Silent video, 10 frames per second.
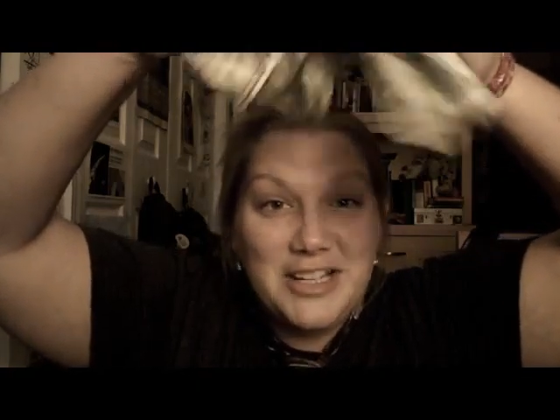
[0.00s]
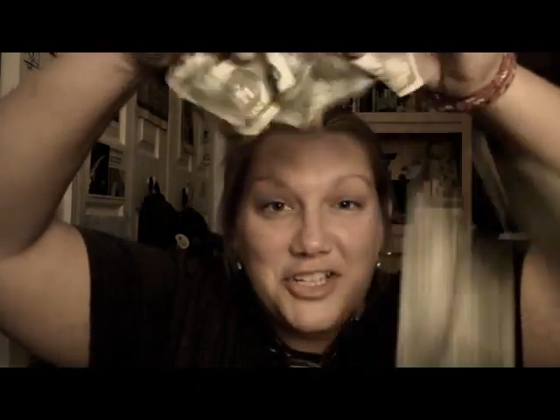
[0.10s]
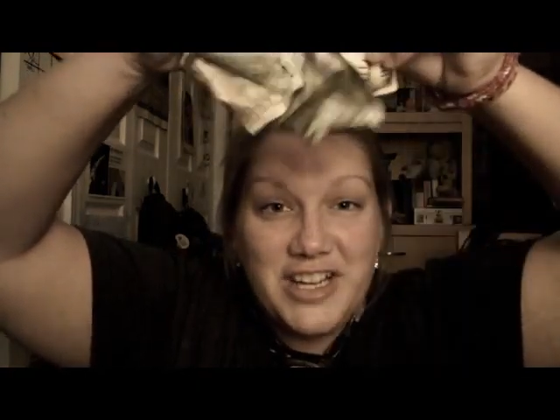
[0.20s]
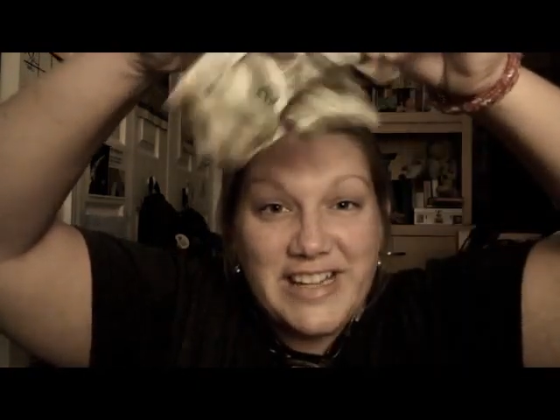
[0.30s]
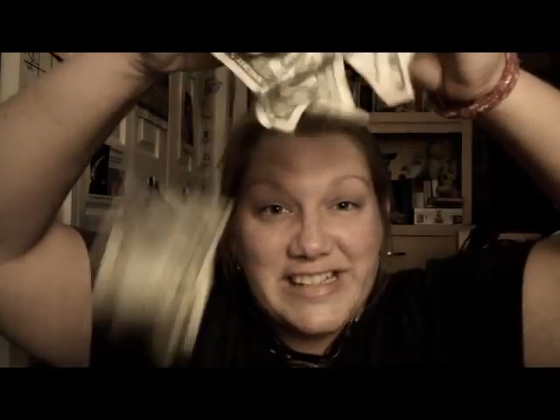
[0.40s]

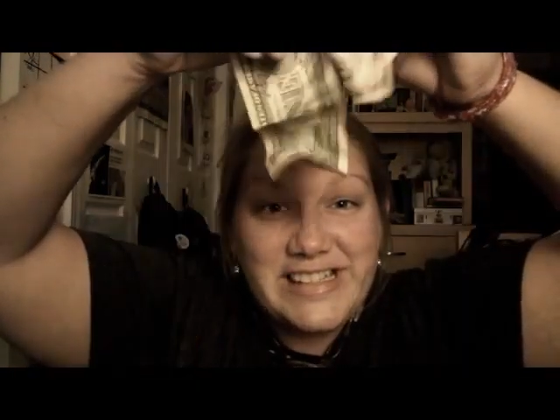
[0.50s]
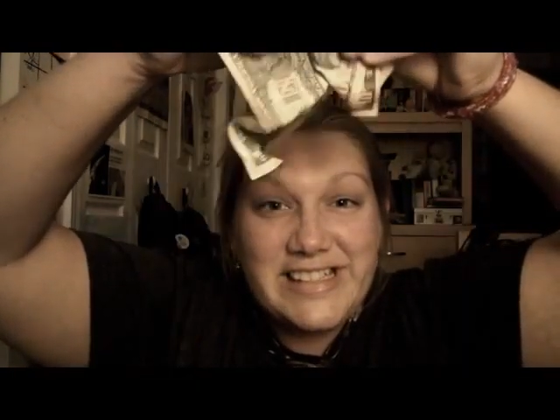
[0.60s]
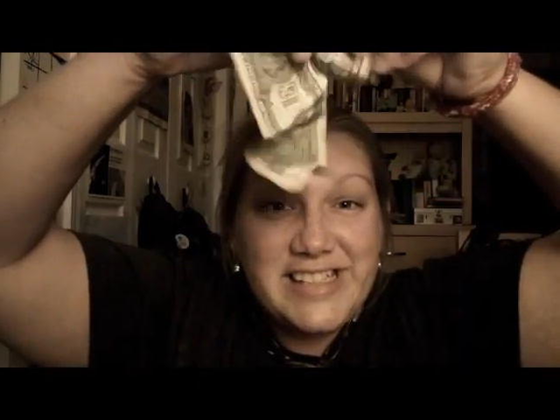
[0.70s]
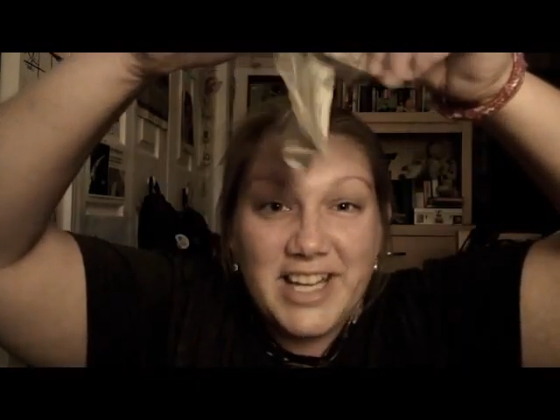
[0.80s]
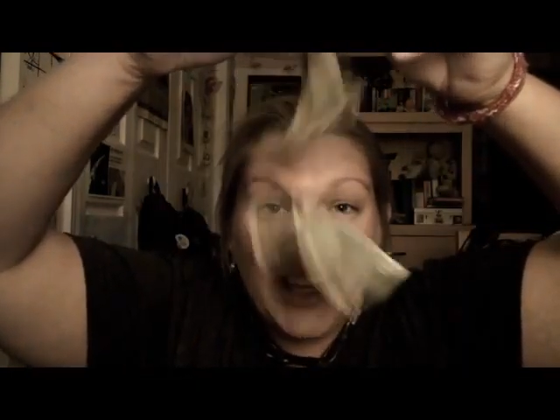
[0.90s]

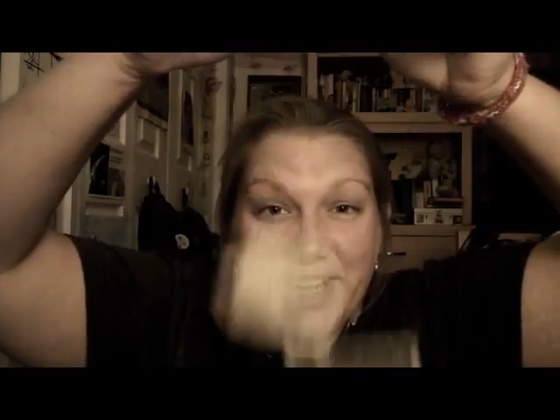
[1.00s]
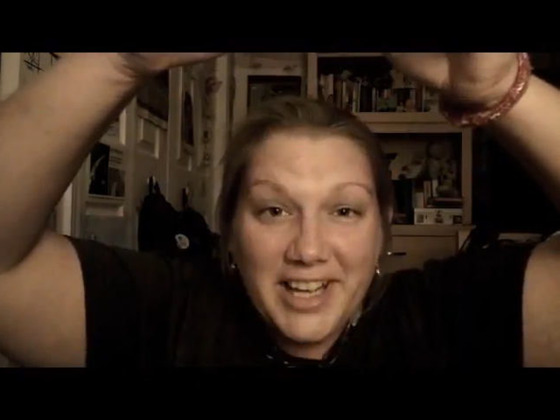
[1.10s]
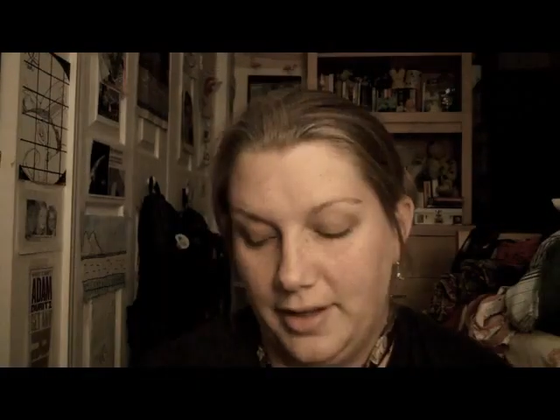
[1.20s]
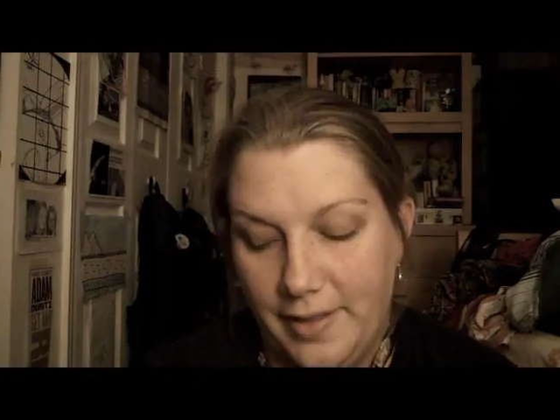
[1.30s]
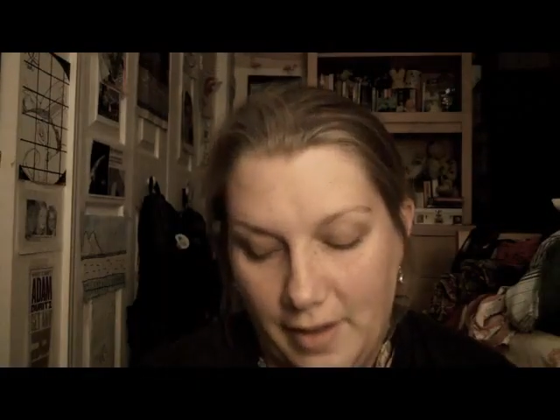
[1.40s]
bitches!
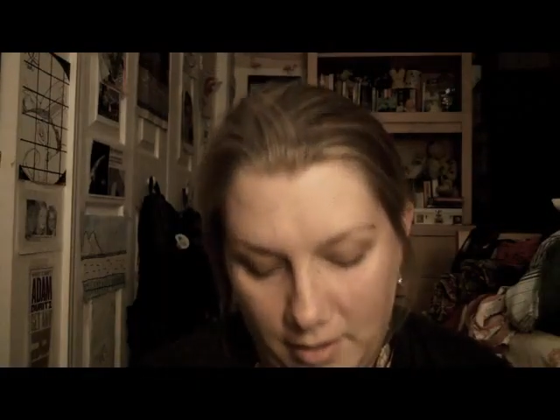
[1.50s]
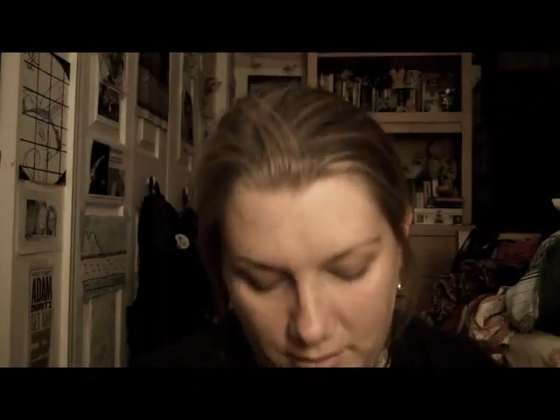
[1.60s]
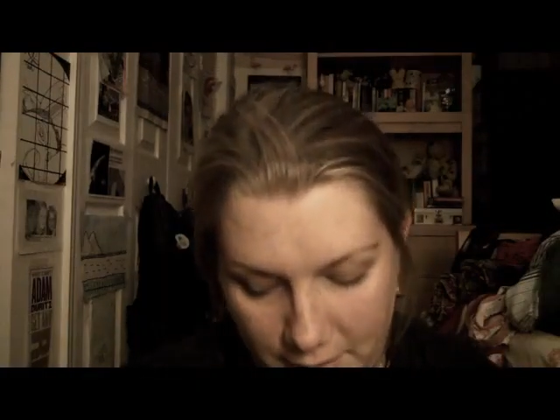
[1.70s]
Really though,